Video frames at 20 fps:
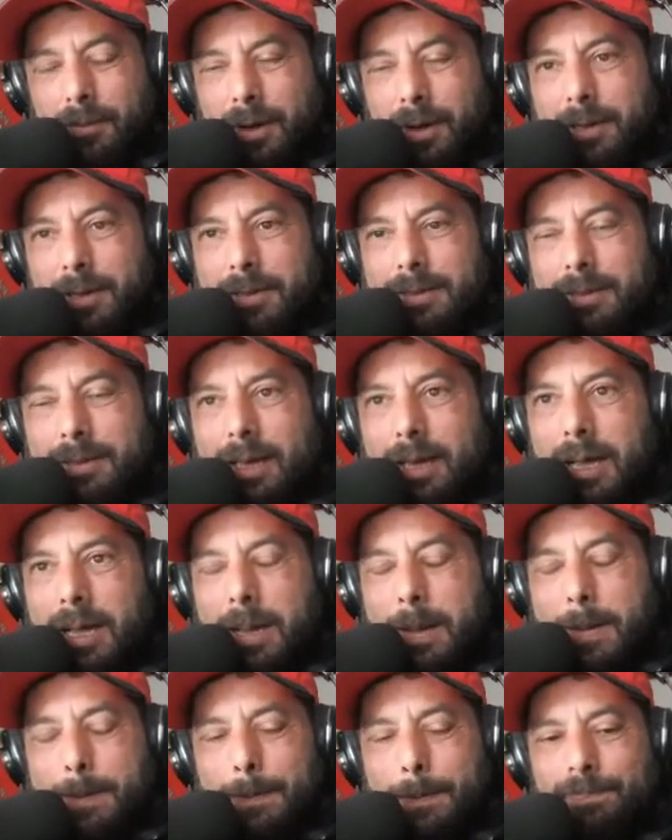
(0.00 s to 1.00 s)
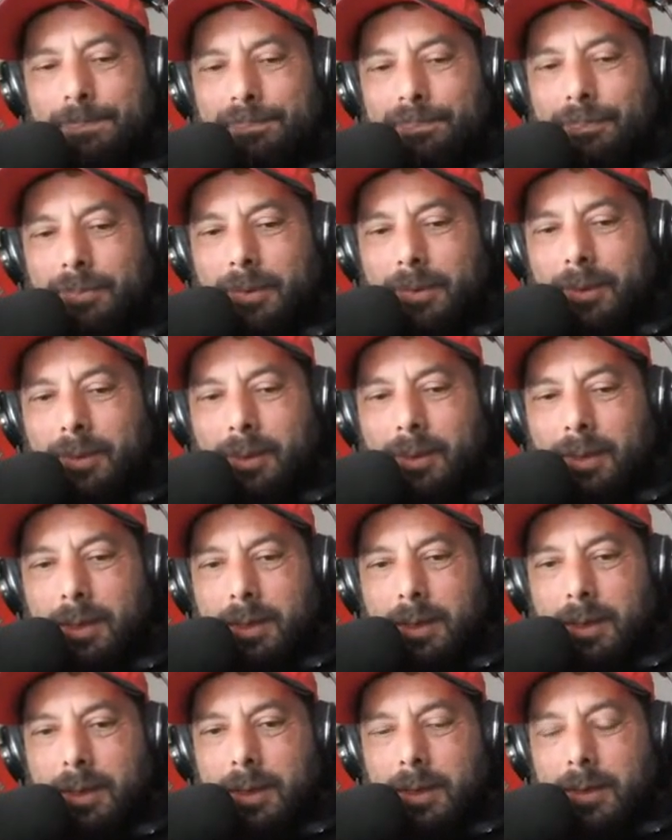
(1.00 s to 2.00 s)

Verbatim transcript: right? Um, yeah.